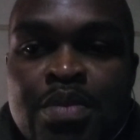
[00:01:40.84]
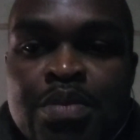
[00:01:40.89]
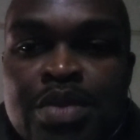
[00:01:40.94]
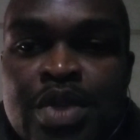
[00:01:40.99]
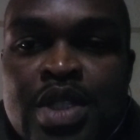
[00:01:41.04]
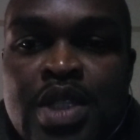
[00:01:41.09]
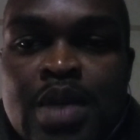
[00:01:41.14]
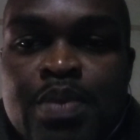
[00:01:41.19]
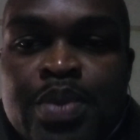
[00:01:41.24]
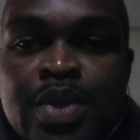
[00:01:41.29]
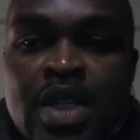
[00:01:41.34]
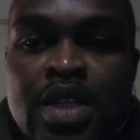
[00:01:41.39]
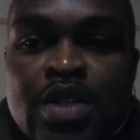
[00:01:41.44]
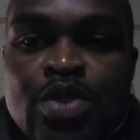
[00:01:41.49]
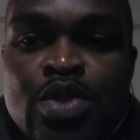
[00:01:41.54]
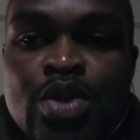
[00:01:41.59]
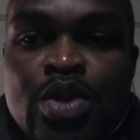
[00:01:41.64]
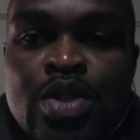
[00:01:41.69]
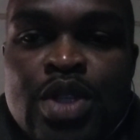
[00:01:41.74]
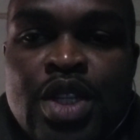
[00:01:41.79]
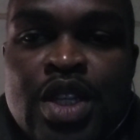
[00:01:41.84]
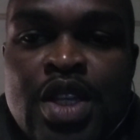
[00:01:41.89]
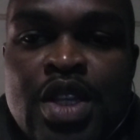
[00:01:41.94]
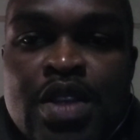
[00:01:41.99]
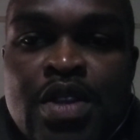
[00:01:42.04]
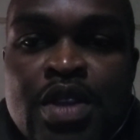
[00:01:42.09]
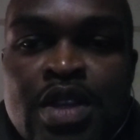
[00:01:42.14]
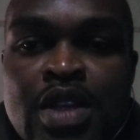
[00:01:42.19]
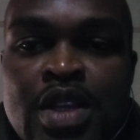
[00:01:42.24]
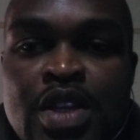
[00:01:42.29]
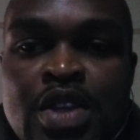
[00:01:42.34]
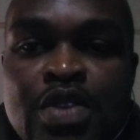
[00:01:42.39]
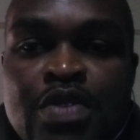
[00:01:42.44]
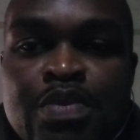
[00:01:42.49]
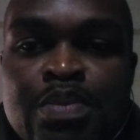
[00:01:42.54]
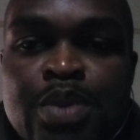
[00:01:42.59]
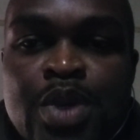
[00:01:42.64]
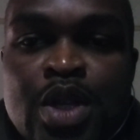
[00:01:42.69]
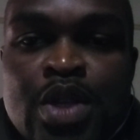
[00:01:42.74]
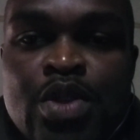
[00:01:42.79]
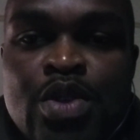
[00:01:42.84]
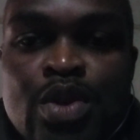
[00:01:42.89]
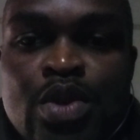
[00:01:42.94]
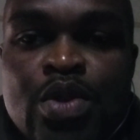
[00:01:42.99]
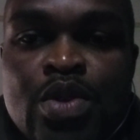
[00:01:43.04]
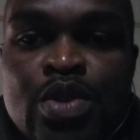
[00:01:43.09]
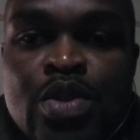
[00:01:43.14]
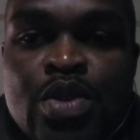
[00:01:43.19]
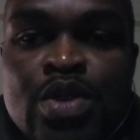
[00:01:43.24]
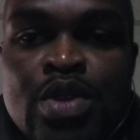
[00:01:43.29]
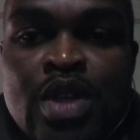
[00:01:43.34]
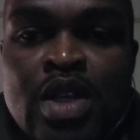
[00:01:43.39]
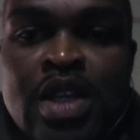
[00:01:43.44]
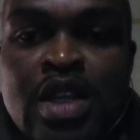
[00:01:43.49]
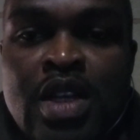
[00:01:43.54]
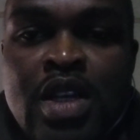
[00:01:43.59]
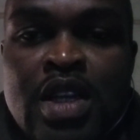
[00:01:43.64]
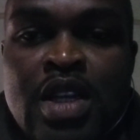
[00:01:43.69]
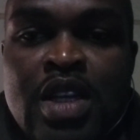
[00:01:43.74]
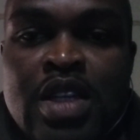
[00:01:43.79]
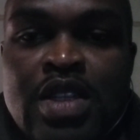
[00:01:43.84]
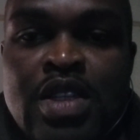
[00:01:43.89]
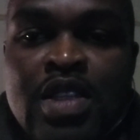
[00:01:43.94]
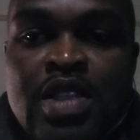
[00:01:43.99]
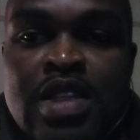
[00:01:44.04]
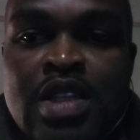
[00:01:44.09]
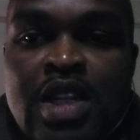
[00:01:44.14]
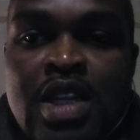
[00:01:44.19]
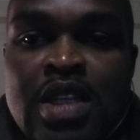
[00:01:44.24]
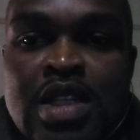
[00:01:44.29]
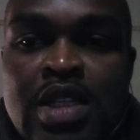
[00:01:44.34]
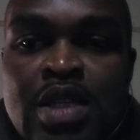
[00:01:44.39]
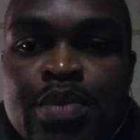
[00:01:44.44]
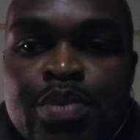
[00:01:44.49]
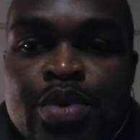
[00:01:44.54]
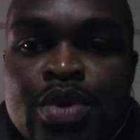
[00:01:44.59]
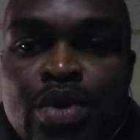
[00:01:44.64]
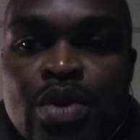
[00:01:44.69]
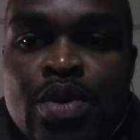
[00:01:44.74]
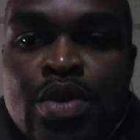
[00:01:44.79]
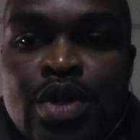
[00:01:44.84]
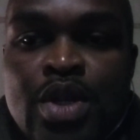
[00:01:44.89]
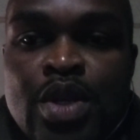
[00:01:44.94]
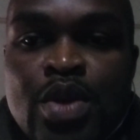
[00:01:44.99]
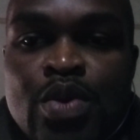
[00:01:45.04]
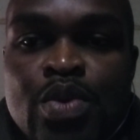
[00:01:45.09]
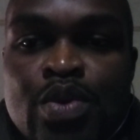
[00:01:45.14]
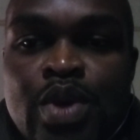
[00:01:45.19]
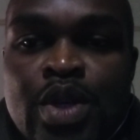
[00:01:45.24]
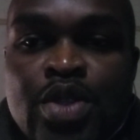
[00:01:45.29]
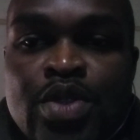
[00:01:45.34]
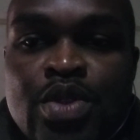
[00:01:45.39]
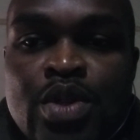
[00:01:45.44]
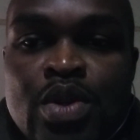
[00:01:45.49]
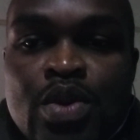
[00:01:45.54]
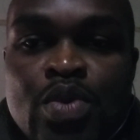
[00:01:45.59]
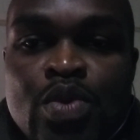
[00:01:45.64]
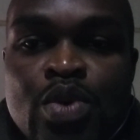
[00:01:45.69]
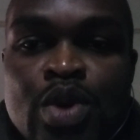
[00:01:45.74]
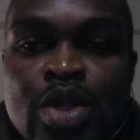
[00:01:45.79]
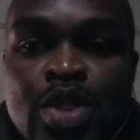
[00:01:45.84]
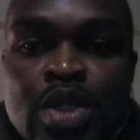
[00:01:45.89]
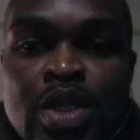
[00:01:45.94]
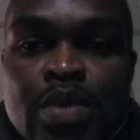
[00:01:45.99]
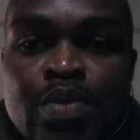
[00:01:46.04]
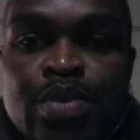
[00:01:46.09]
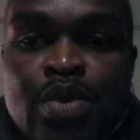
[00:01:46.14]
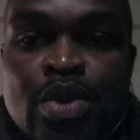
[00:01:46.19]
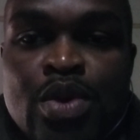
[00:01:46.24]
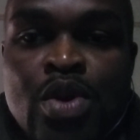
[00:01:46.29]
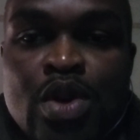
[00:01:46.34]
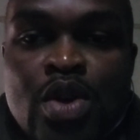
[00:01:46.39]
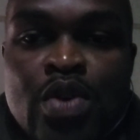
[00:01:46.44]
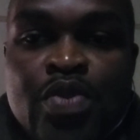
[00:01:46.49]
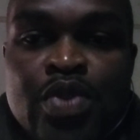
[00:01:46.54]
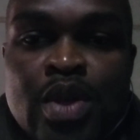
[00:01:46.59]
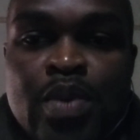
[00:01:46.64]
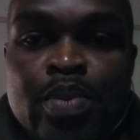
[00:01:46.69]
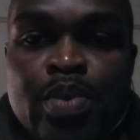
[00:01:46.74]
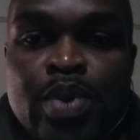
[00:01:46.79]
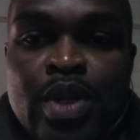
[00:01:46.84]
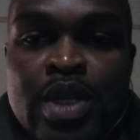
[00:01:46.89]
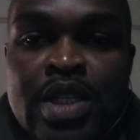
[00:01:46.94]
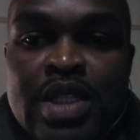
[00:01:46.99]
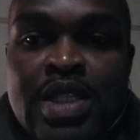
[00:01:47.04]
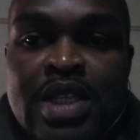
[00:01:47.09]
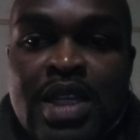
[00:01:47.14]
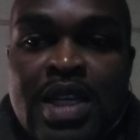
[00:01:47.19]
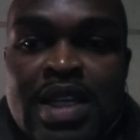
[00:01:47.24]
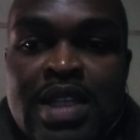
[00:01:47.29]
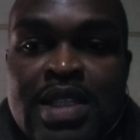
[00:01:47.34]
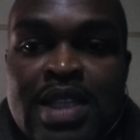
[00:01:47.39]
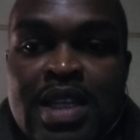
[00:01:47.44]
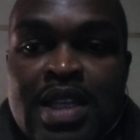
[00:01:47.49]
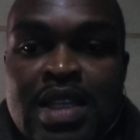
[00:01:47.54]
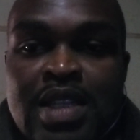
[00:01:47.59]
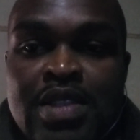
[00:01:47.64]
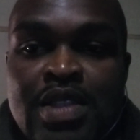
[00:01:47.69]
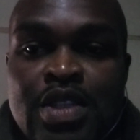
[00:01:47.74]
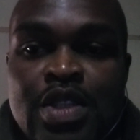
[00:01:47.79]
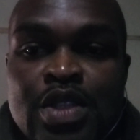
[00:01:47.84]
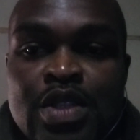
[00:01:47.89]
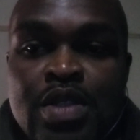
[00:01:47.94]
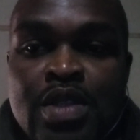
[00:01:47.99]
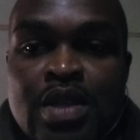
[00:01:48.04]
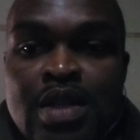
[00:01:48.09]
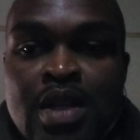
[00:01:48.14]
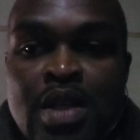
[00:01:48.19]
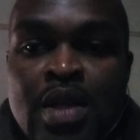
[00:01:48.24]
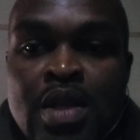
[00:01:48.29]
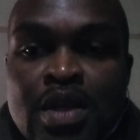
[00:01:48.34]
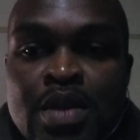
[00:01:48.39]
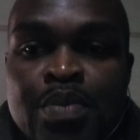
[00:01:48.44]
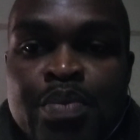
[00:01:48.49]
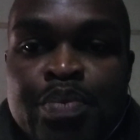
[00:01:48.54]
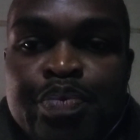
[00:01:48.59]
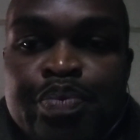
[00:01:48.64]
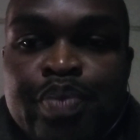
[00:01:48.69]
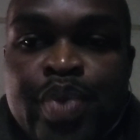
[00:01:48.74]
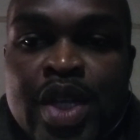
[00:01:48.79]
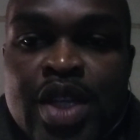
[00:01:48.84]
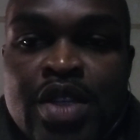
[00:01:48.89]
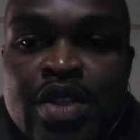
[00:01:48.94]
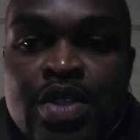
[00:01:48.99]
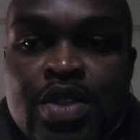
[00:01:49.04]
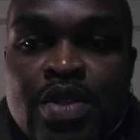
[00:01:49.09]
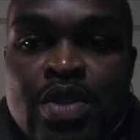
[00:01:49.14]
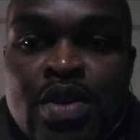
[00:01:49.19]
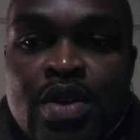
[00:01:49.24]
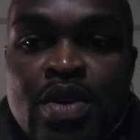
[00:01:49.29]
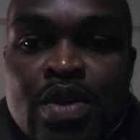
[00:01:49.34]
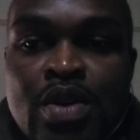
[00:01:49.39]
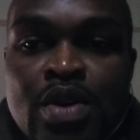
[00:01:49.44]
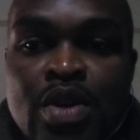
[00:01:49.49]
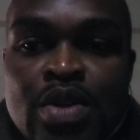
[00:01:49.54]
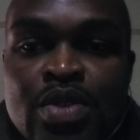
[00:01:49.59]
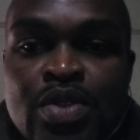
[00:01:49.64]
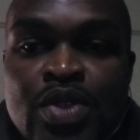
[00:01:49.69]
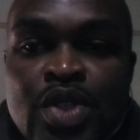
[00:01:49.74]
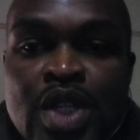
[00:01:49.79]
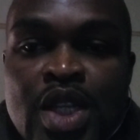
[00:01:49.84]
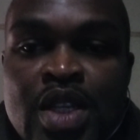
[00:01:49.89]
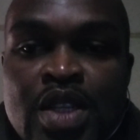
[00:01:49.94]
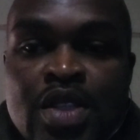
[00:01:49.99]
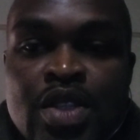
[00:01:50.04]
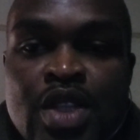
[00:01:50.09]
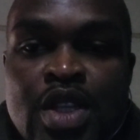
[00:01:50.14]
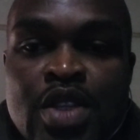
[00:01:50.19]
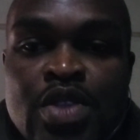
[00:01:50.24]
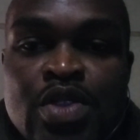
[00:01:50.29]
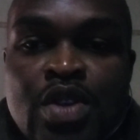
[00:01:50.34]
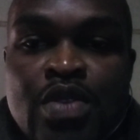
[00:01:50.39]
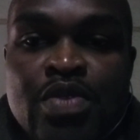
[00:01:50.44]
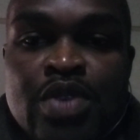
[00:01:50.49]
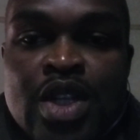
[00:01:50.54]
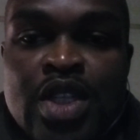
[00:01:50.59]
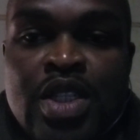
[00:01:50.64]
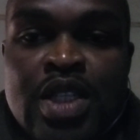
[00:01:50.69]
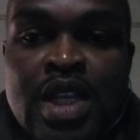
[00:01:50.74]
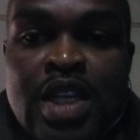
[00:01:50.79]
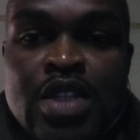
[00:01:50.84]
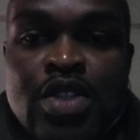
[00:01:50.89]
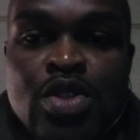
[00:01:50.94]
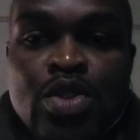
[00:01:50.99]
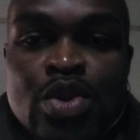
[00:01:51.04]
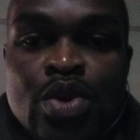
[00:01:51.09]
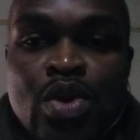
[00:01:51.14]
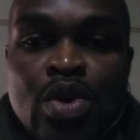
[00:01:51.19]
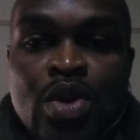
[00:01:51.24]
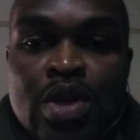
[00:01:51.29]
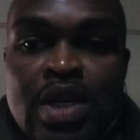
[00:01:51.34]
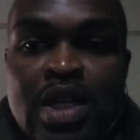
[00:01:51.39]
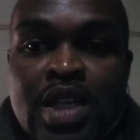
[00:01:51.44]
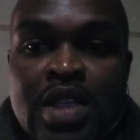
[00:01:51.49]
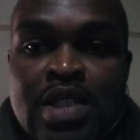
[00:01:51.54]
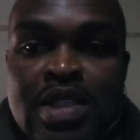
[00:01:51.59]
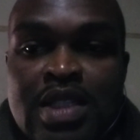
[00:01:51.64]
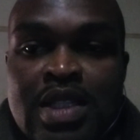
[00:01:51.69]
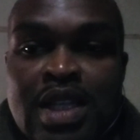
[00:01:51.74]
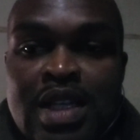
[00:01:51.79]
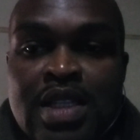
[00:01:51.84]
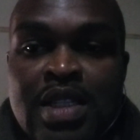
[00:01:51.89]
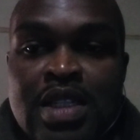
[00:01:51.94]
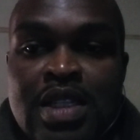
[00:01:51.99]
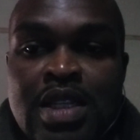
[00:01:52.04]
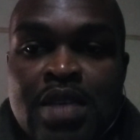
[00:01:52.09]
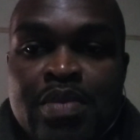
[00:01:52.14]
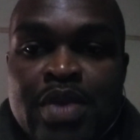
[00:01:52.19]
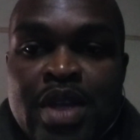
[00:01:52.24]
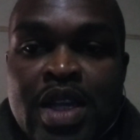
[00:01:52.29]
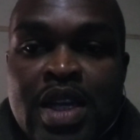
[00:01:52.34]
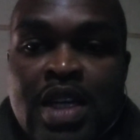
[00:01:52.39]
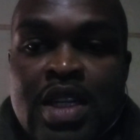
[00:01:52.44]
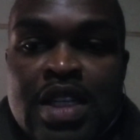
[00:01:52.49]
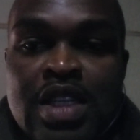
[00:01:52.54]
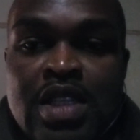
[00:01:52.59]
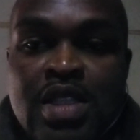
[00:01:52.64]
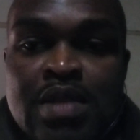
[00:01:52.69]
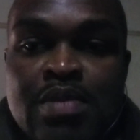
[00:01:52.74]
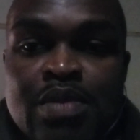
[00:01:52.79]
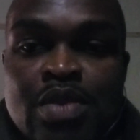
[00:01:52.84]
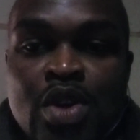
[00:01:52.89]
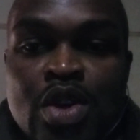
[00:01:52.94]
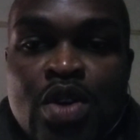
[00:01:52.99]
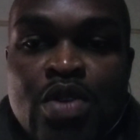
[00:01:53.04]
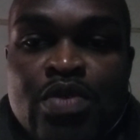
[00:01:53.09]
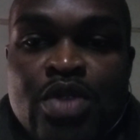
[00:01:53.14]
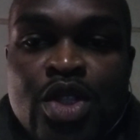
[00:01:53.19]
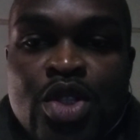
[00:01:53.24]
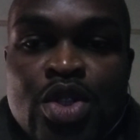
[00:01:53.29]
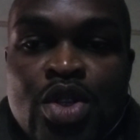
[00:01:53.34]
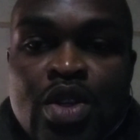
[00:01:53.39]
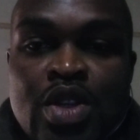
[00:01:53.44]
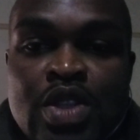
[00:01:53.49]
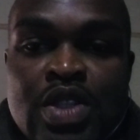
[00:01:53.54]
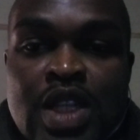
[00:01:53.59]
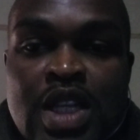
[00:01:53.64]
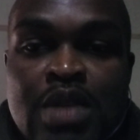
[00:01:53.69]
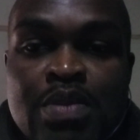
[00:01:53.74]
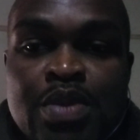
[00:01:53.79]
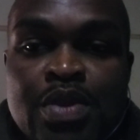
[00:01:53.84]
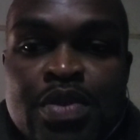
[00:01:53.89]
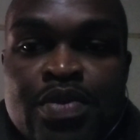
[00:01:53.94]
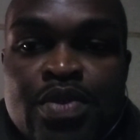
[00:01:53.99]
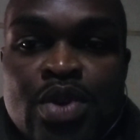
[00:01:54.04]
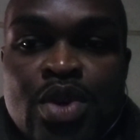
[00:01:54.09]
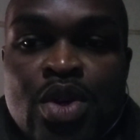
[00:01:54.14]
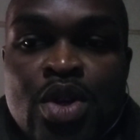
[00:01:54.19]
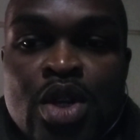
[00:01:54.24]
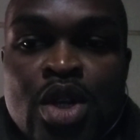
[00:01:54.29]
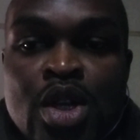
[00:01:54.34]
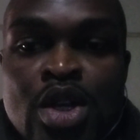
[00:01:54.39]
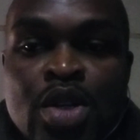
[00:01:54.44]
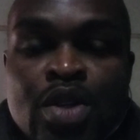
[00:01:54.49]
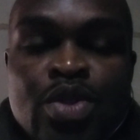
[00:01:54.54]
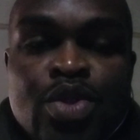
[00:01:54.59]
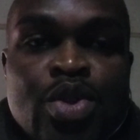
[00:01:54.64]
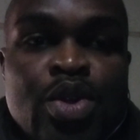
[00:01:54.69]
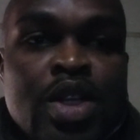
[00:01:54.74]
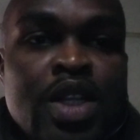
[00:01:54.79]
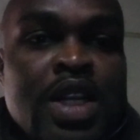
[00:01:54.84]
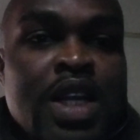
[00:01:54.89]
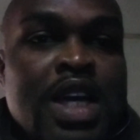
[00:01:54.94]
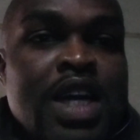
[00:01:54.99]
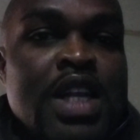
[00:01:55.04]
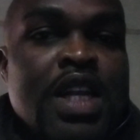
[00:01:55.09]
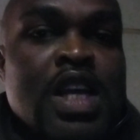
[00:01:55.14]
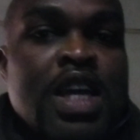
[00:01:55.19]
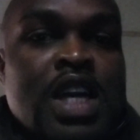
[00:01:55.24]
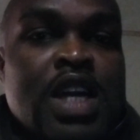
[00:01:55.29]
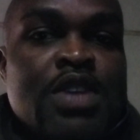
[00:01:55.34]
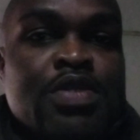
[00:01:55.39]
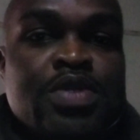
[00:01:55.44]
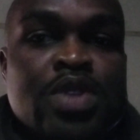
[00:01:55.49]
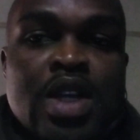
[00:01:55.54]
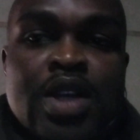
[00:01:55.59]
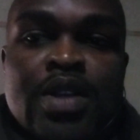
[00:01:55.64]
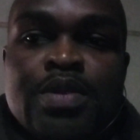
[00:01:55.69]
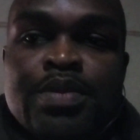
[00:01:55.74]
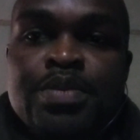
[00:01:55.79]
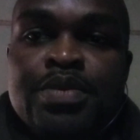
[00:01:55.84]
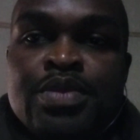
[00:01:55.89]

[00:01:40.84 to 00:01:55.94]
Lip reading: Mr. Pierre told the AFP news agency that the book in question was the book of a political scientist based on 10 years of research to understand the mechanism of the genocide before, during, and after.